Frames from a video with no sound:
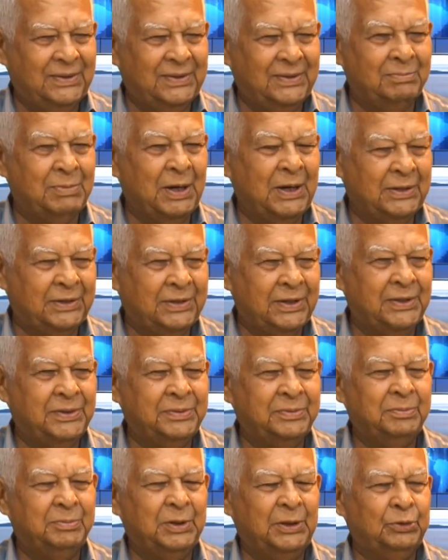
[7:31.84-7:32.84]
But
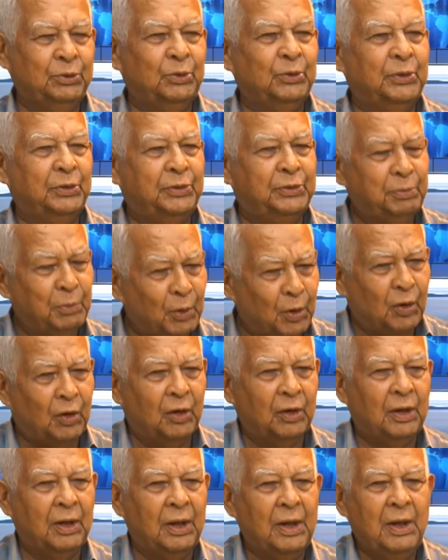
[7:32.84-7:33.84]
it was
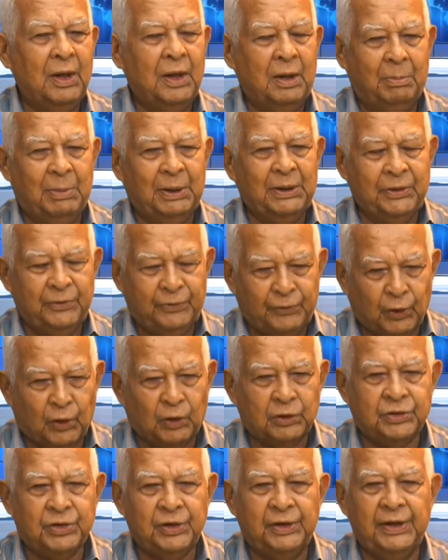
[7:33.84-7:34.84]
small. But the
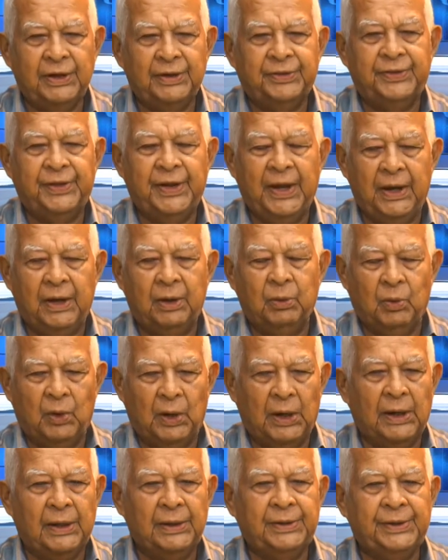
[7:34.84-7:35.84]
fortunate thing
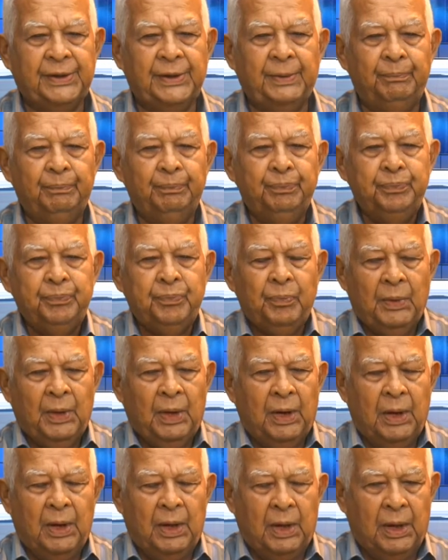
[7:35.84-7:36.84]
was
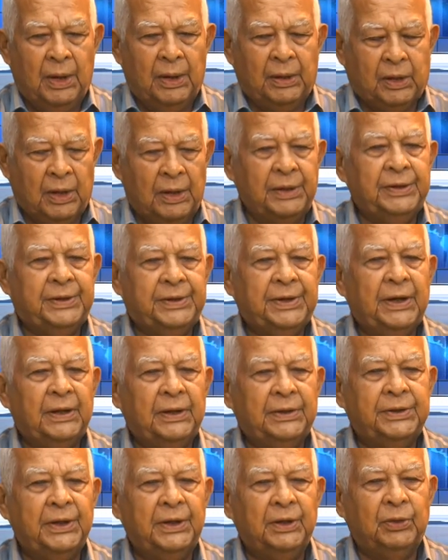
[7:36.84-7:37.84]

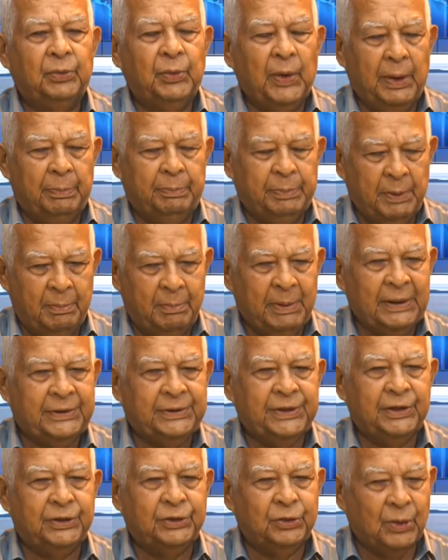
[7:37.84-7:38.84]
consultants were
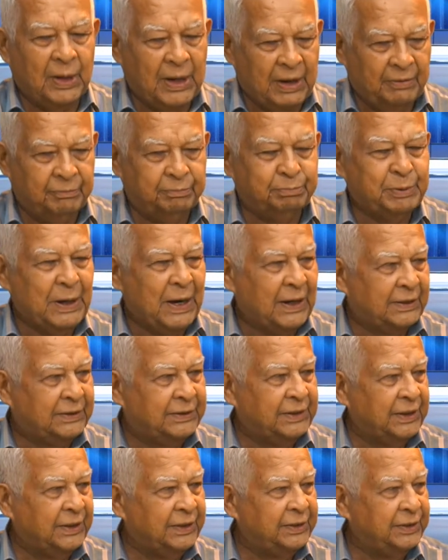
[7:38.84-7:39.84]
permitted to have
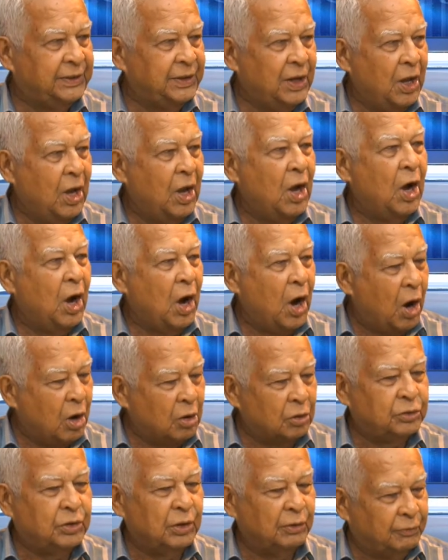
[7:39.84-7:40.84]
practice
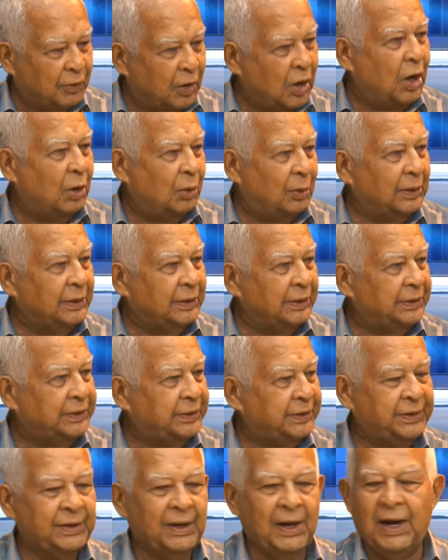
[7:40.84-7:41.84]
out of
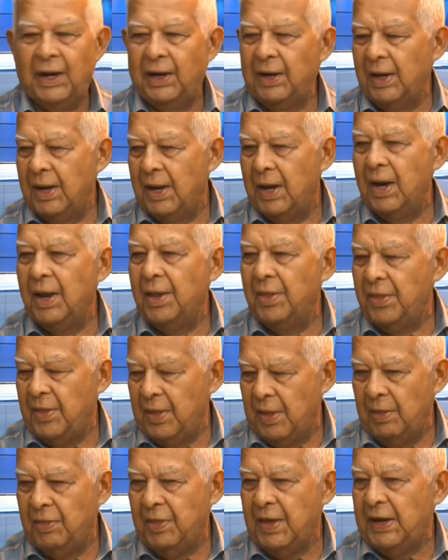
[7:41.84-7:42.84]
hours, and
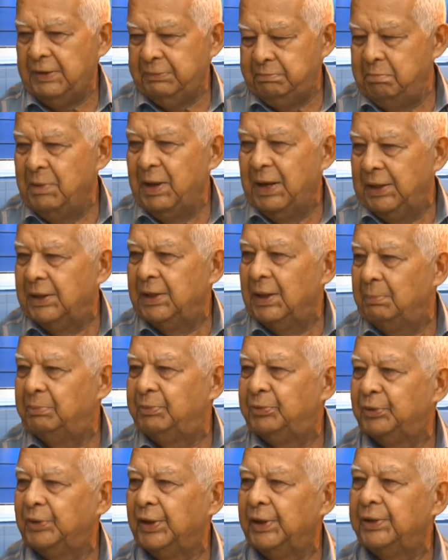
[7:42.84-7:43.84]
that made up
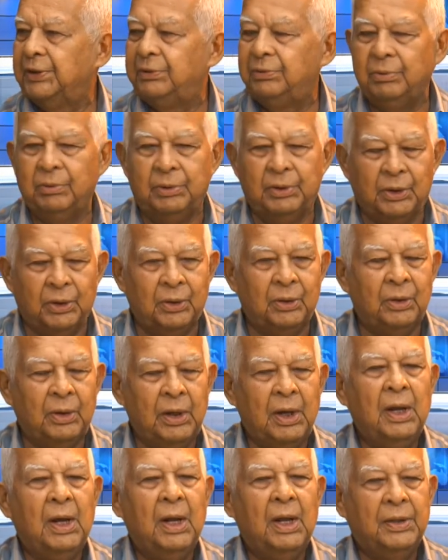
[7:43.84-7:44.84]
for it, you know.
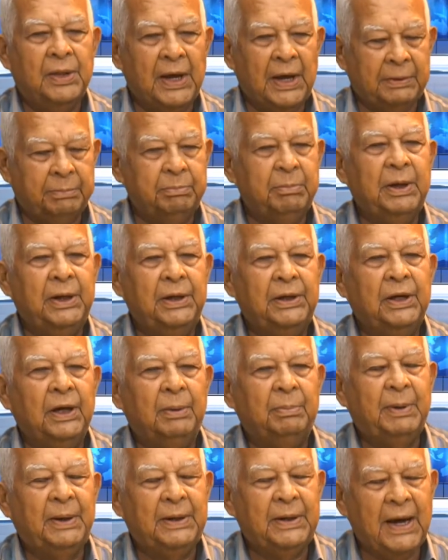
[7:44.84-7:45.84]
That made
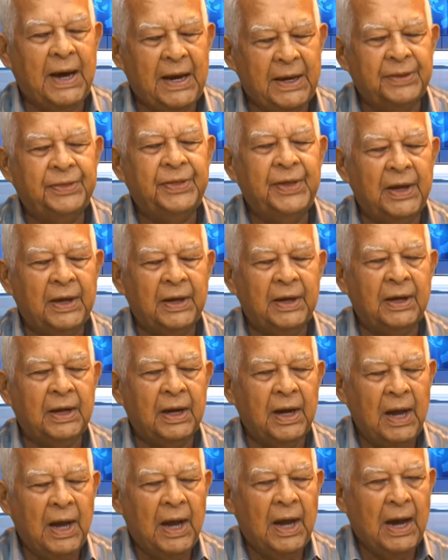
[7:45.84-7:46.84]
up, and I
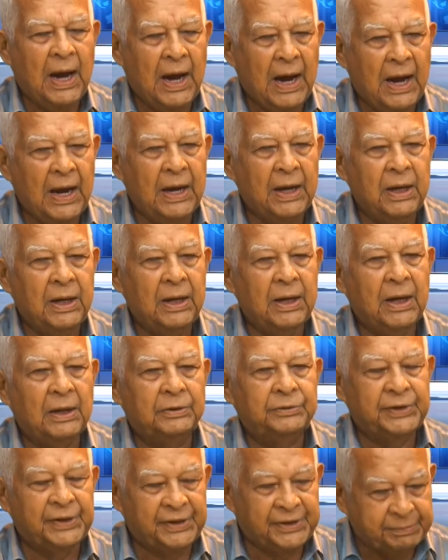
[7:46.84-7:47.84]
think I
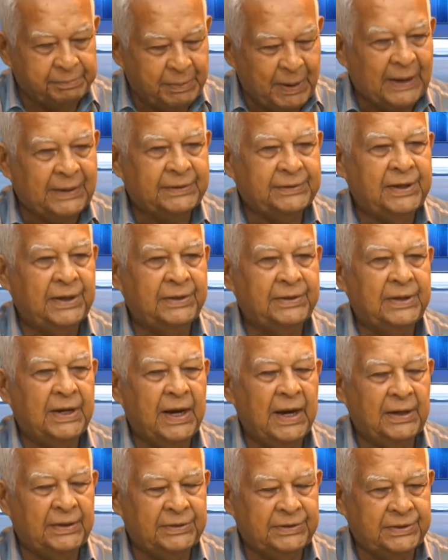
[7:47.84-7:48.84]
respected
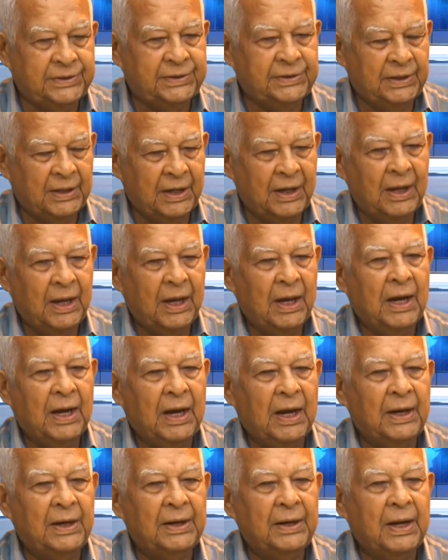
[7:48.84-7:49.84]
that,
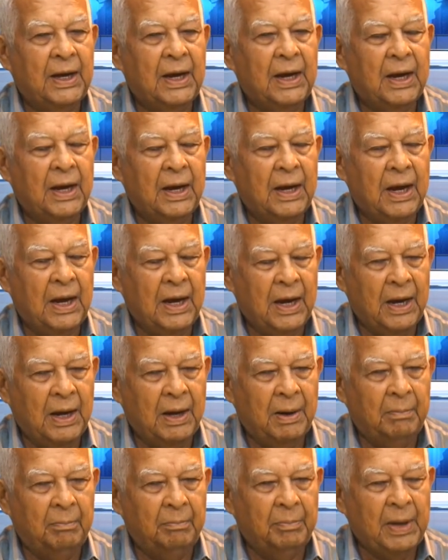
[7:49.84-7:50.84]
and
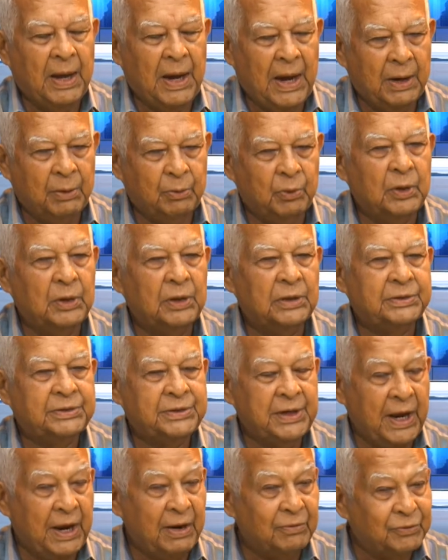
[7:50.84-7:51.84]
I
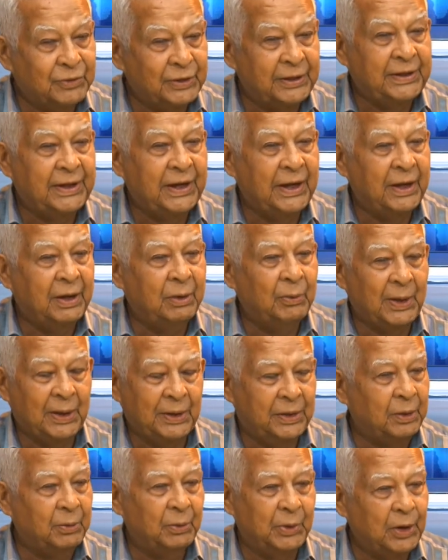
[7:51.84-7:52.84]
worked every day,
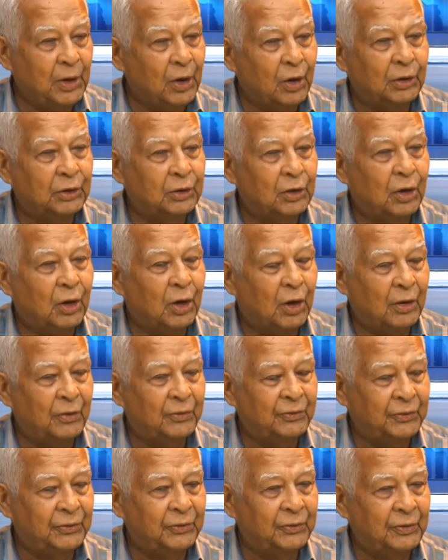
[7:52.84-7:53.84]
whether we on or
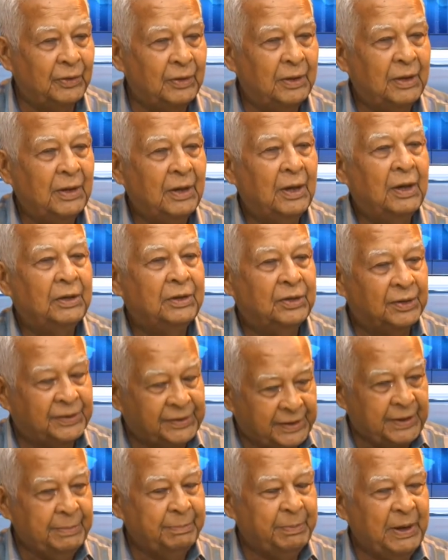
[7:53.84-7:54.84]
off, to
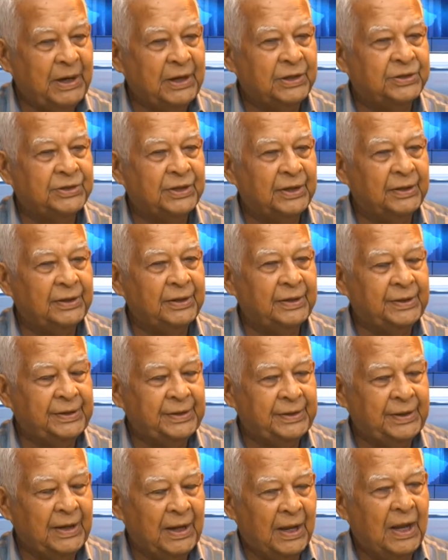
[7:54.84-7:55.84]
see
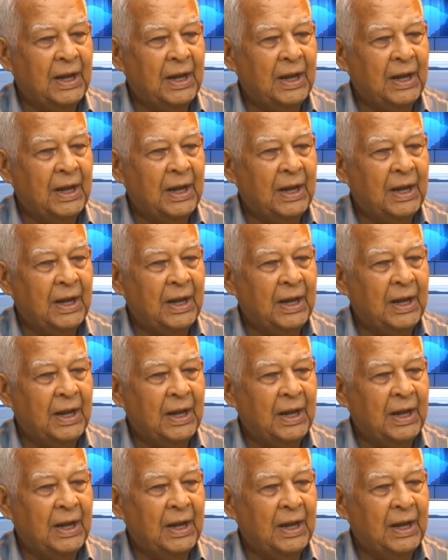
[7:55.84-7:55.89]
patients.